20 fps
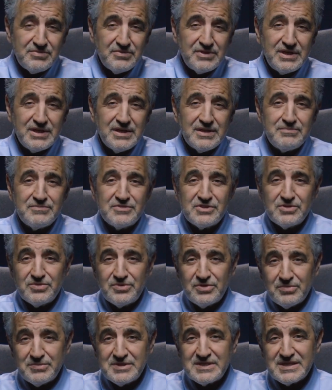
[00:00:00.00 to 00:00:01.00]
When you get to
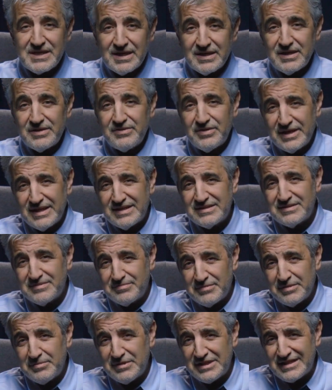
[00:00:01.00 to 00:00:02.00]
the Messiah, you get
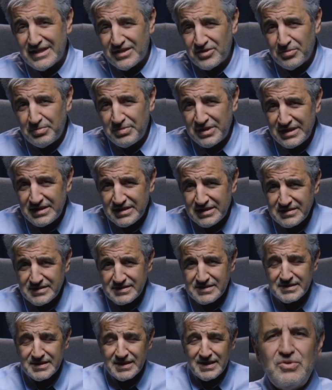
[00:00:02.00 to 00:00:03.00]
maybe 10
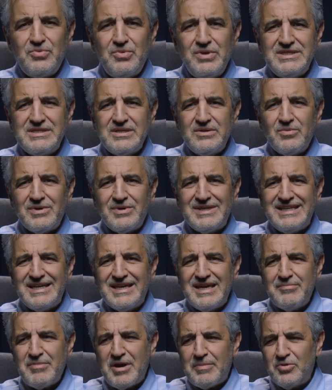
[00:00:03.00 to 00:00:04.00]
opinions. The reason why they
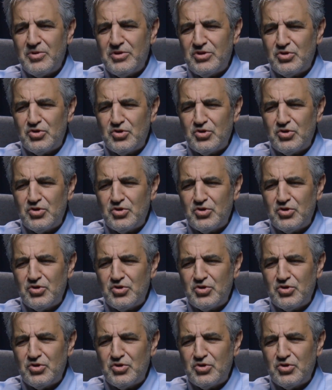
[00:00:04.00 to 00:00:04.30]
came up with